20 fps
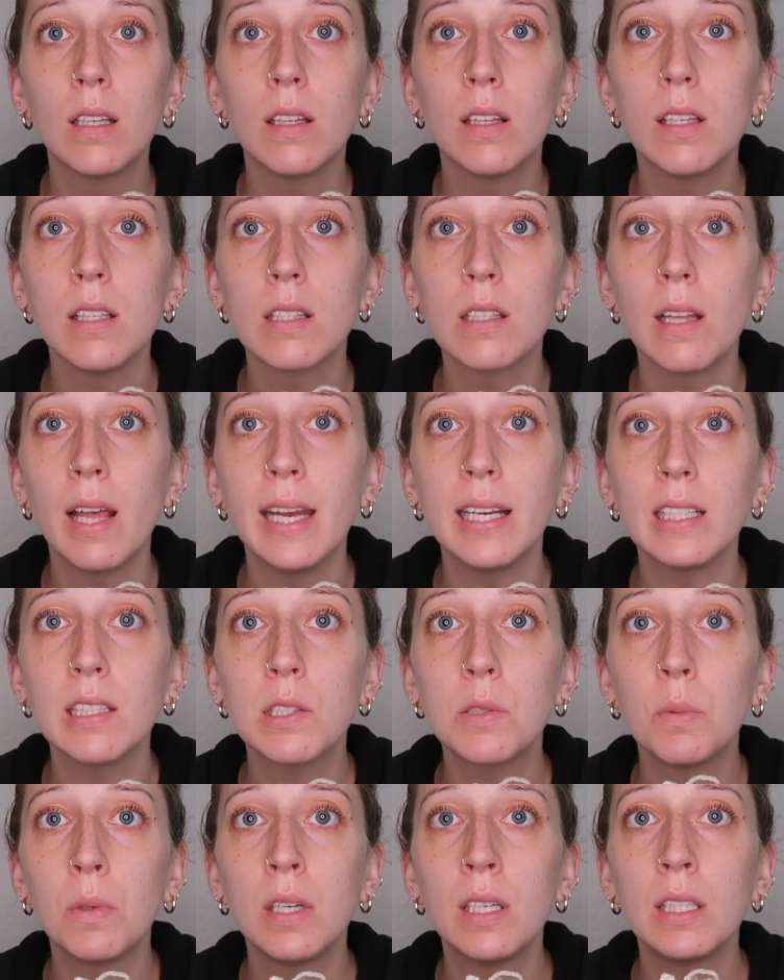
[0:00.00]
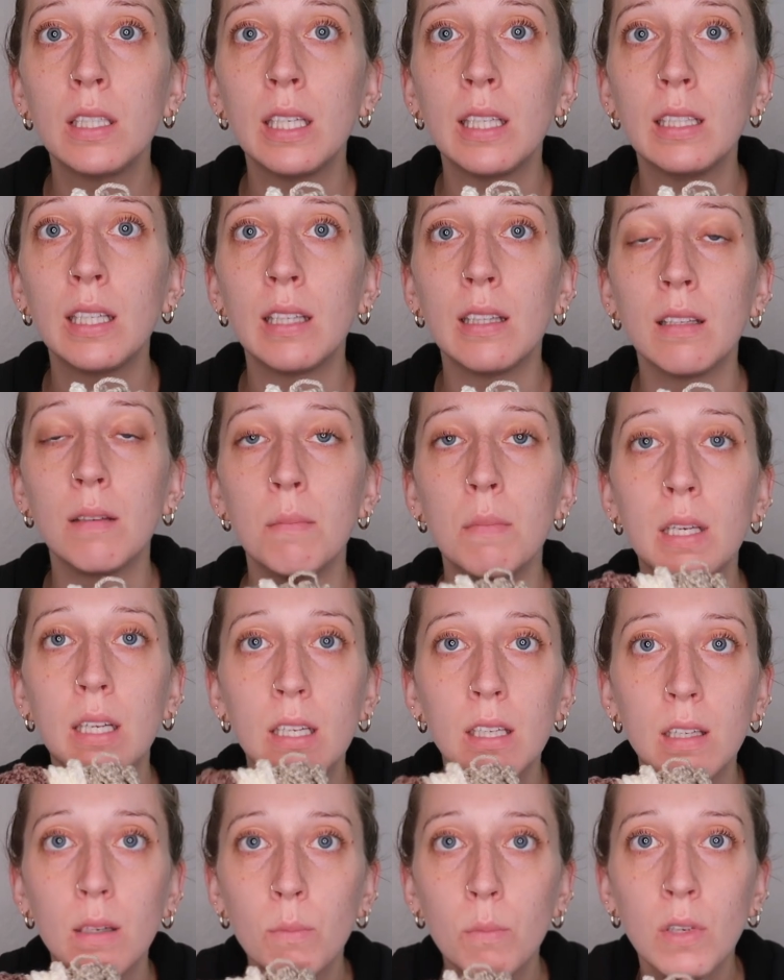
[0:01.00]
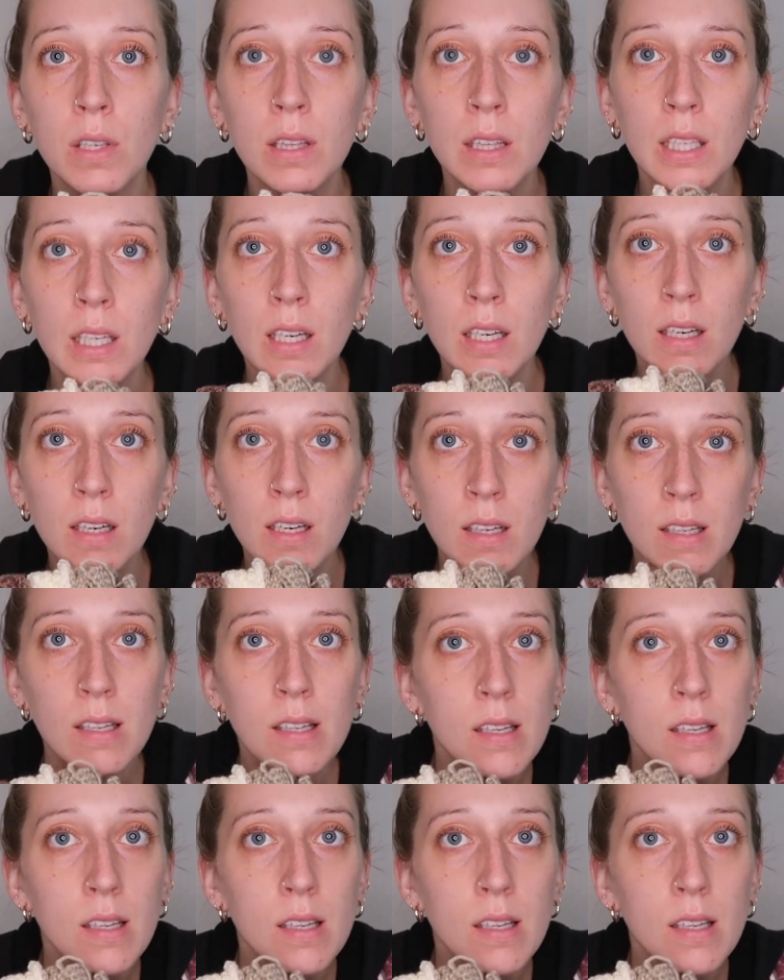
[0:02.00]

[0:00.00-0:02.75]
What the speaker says: this lightest one and then the medium one there.